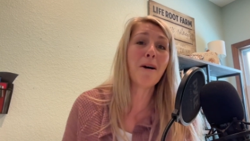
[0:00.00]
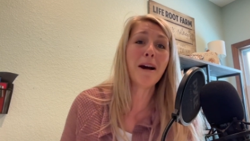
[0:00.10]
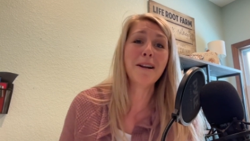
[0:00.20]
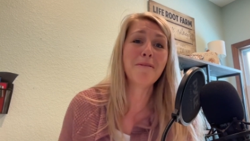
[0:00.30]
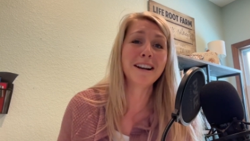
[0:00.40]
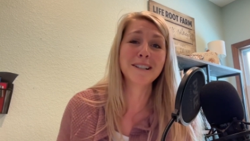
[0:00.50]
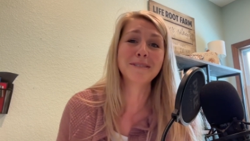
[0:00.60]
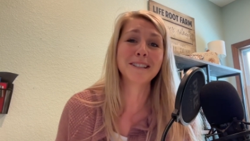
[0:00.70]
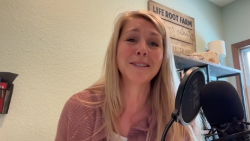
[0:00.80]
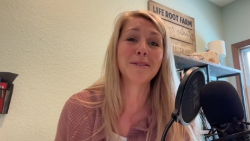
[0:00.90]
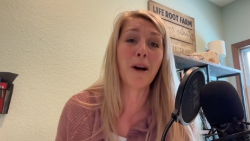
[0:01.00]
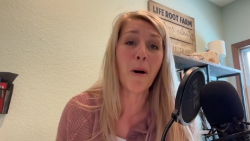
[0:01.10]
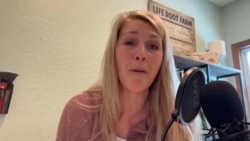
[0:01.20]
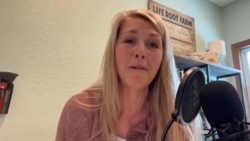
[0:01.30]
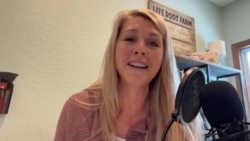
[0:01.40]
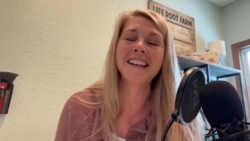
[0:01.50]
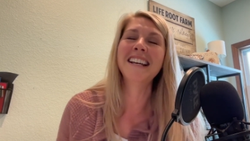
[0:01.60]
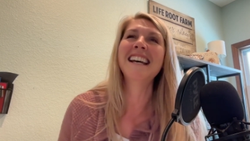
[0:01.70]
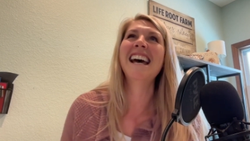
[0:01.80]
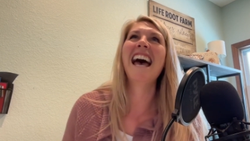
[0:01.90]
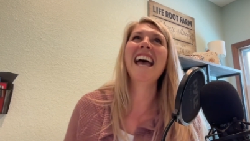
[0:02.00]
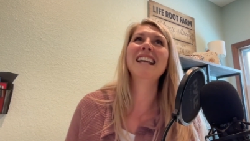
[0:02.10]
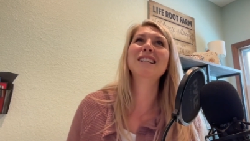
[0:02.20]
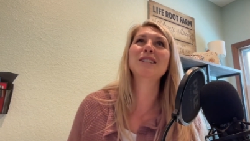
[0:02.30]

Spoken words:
I don't want to do this alone. And